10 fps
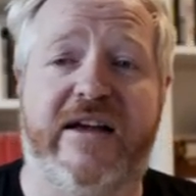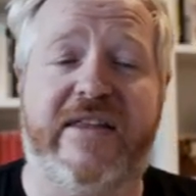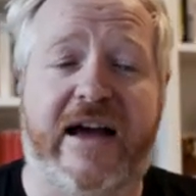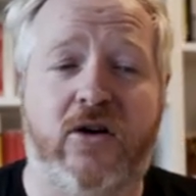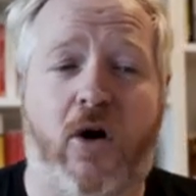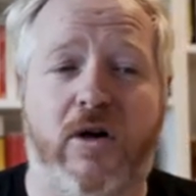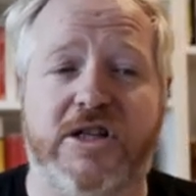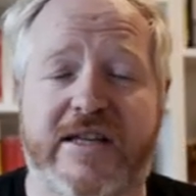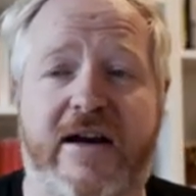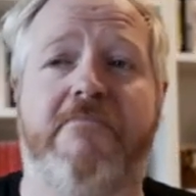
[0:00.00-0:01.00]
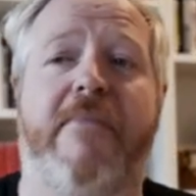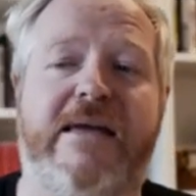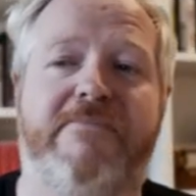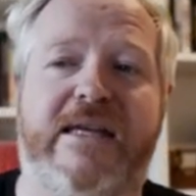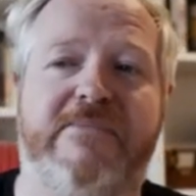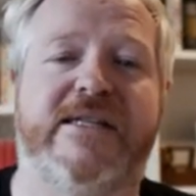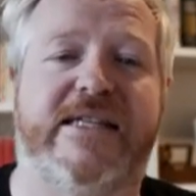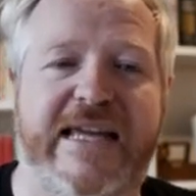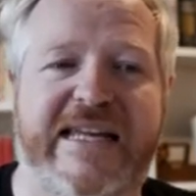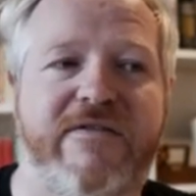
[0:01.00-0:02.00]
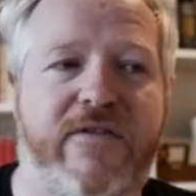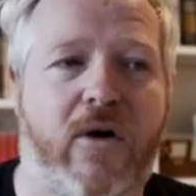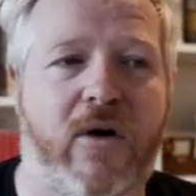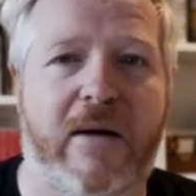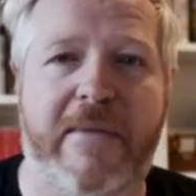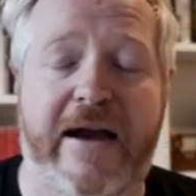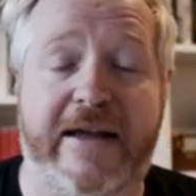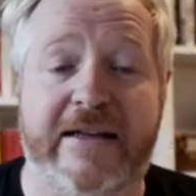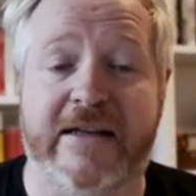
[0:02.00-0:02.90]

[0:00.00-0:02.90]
that that college term might be mistaken for American.